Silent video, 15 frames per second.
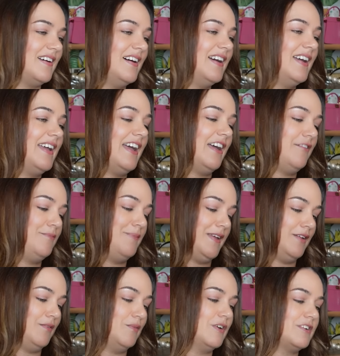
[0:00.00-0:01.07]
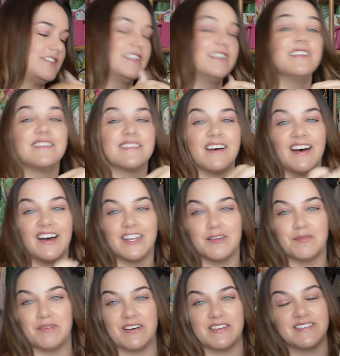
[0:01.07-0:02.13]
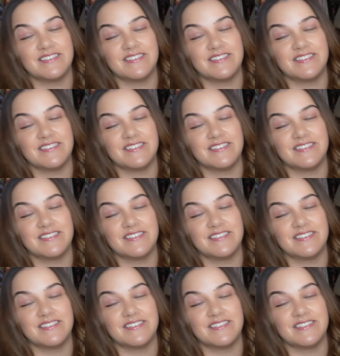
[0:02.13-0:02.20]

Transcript: I have been watching this item on